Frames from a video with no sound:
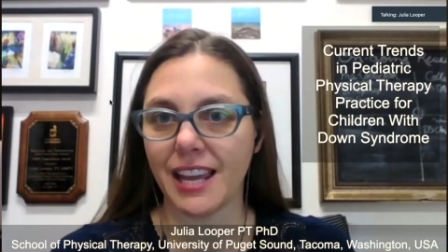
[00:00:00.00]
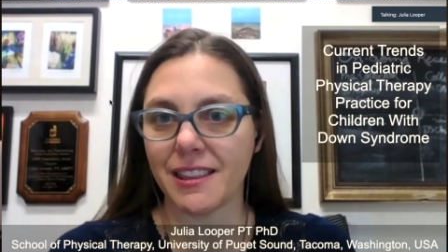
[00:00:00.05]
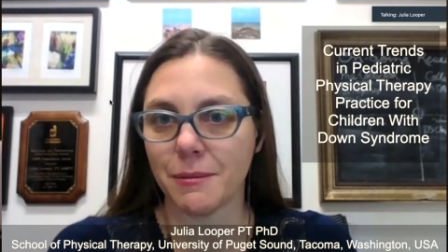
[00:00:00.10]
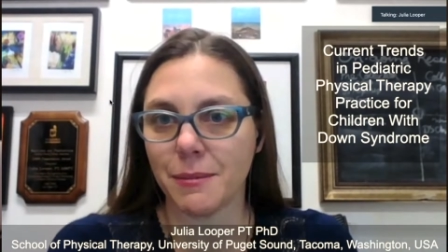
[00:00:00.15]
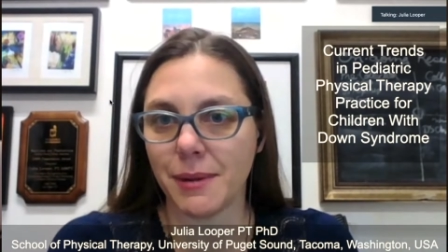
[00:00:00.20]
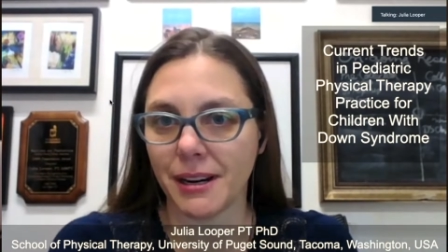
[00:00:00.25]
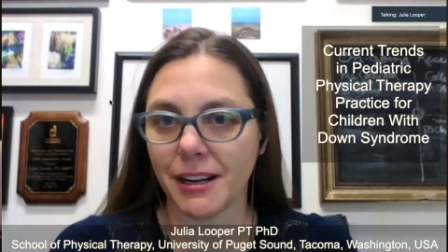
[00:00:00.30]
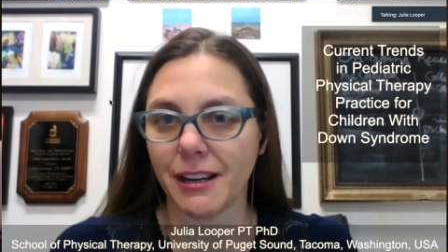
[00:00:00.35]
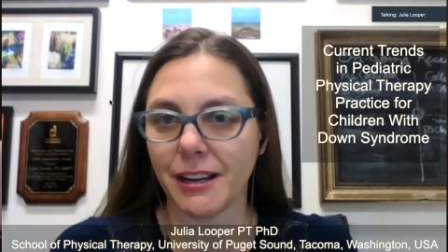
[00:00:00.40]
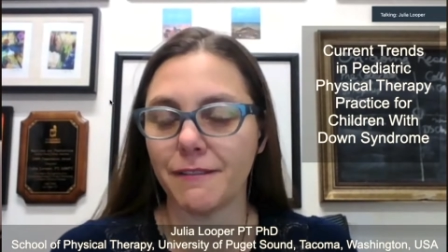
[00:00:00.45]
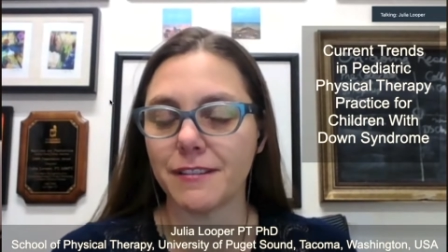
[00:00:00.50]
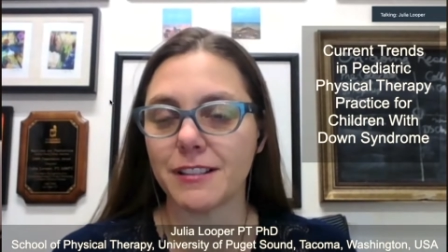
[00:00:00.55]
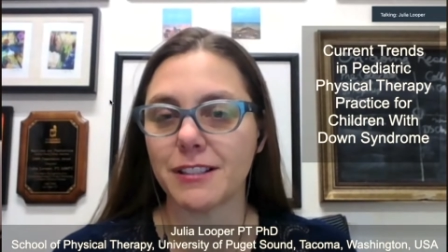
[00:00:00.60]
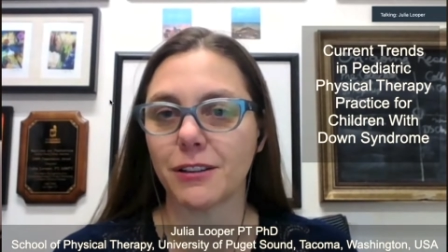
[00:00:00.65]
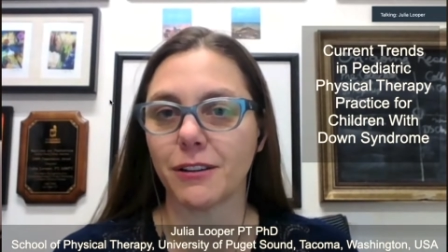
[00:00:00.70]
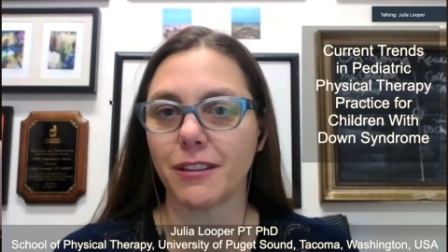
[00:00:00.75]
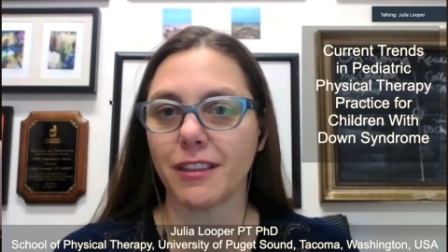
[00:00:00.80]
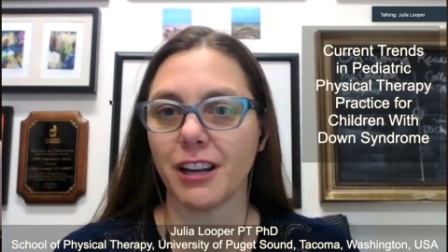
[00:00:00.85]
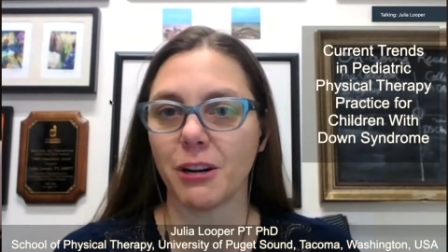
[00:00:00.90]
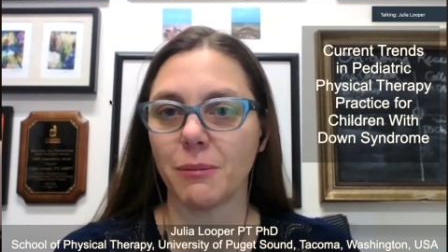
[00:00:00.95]
the American
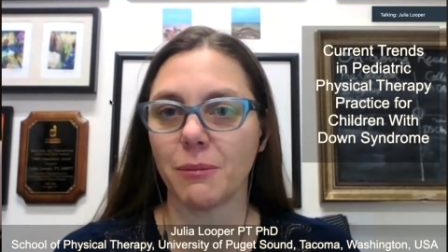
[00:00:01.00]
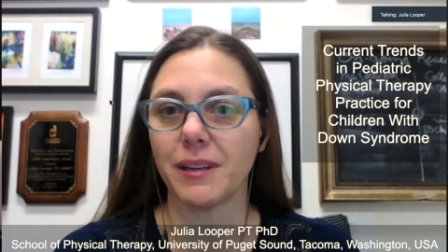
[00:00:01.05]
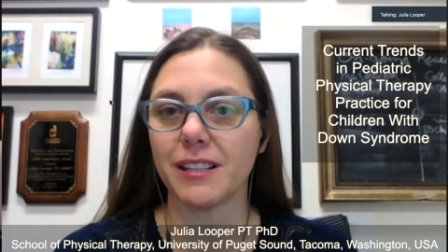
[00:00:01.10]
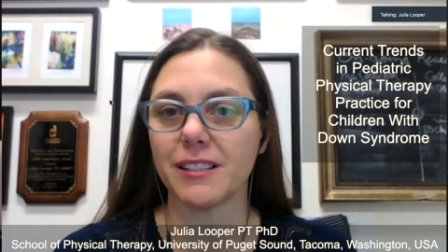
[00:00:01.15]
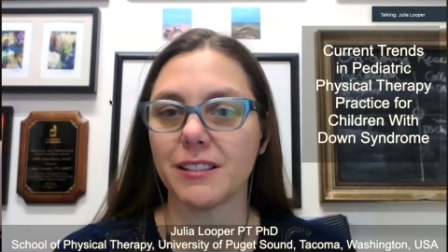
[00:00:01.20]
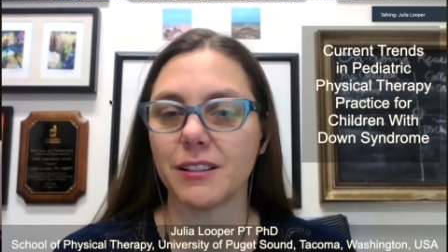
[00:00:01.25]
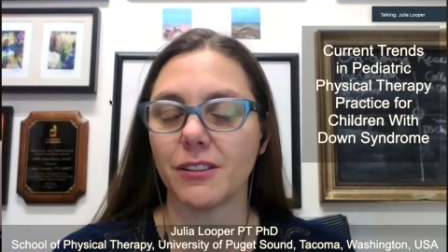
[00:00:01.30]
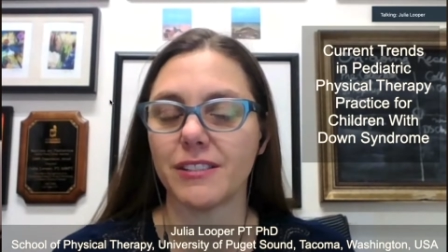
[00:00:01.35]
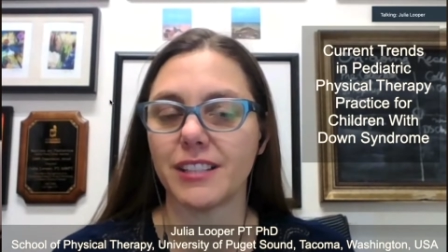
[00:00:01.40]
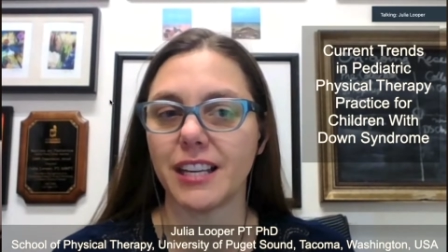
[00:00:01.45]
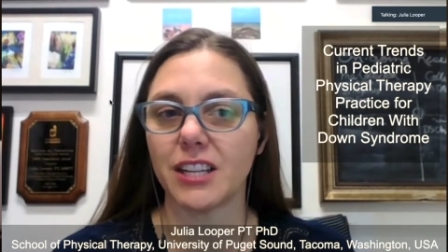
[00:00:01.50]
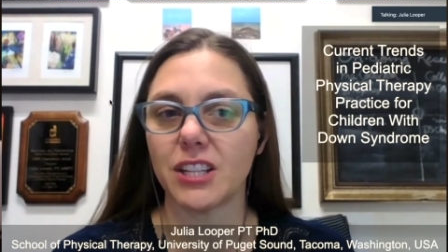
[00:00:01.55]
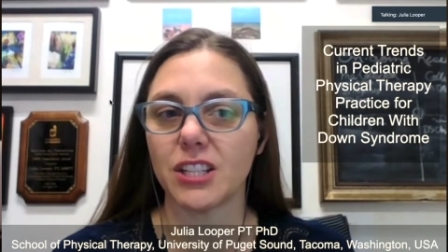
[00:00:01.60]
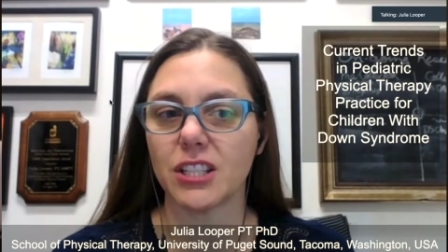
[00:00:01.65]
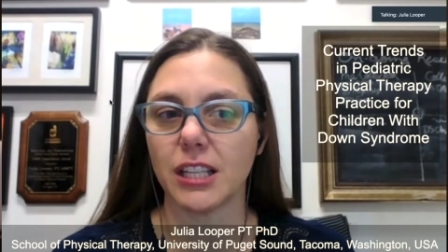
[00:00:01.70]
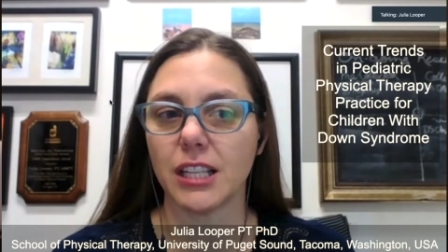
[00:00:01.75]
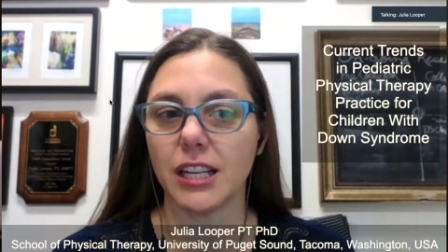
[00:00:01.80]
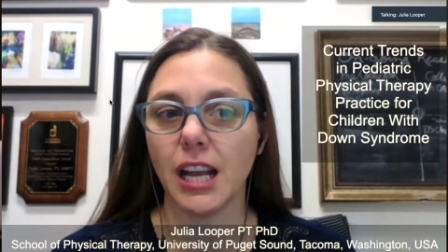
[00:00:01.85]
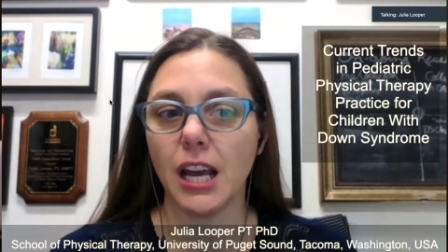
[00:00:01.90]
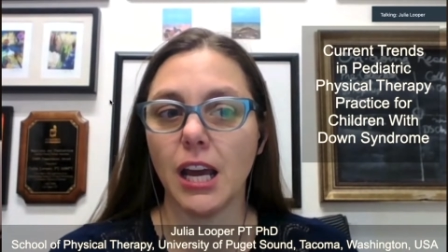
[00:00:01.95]
Physical Therapy
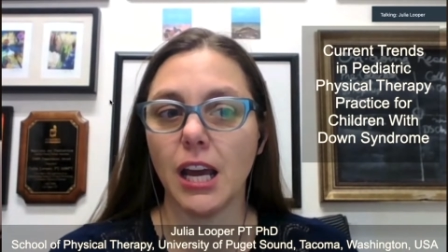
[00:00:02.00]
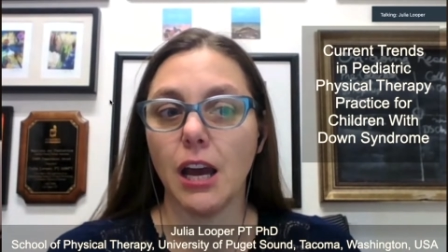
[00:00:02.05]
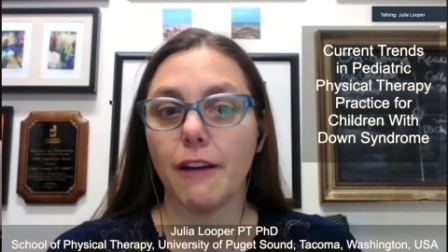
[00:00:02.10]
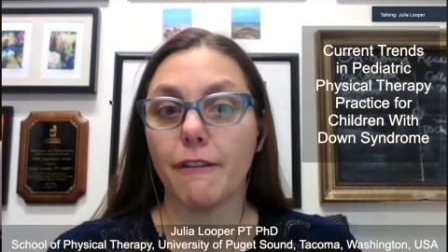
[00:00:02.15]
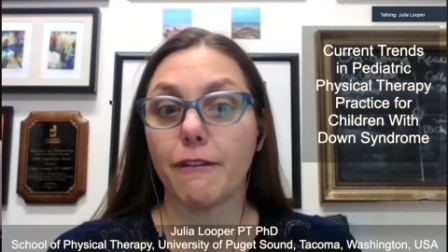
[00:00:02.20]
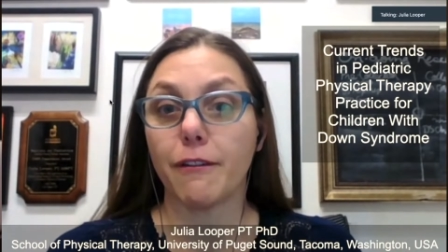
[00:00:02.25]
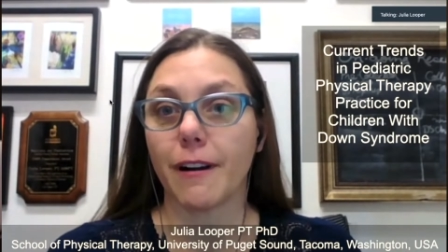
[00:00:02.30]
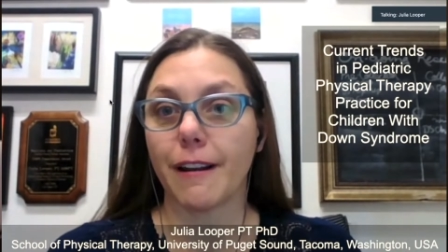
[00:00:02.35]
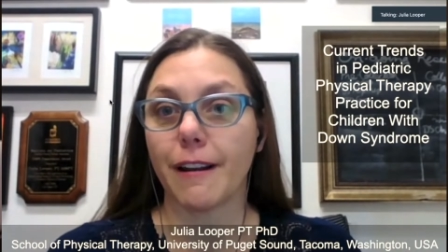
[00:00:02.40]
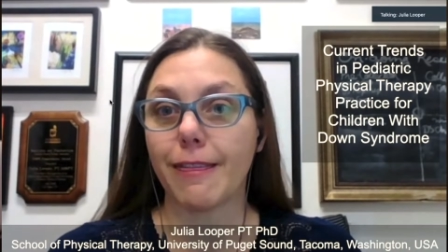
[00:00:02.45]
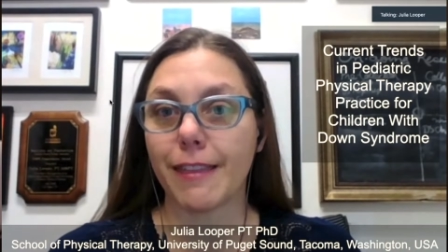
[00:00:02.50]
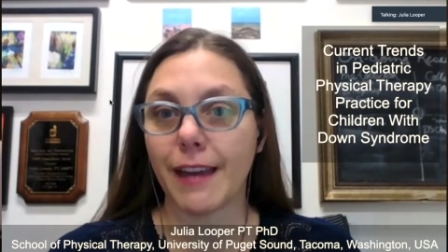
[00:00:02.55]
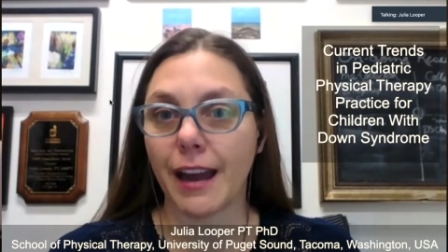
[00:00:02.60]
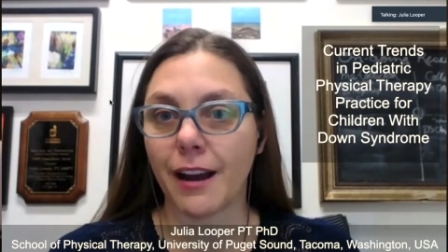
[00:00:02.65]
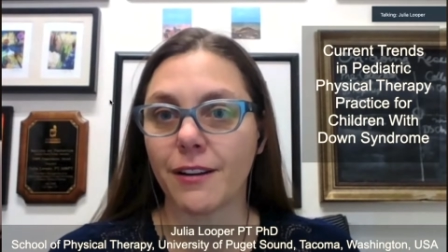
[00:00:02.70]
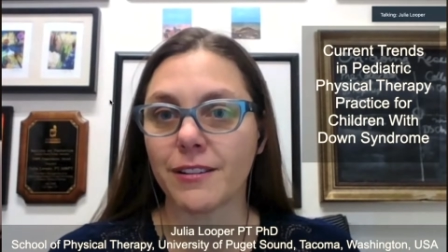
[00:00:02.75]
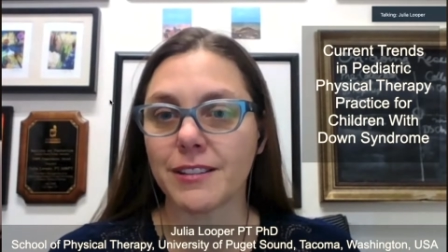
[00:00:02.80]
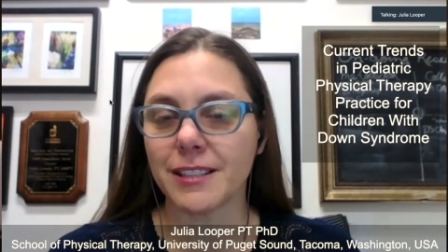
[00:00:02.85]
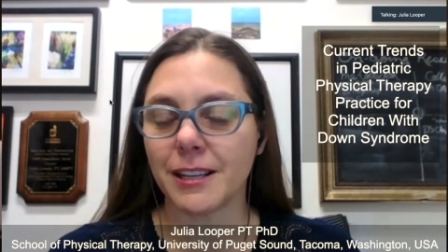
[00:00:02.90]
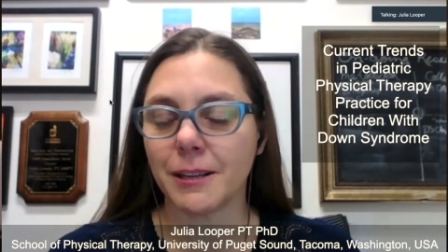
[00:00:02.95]
Association, for a
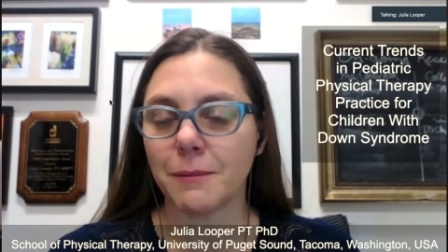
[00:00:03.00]
thousand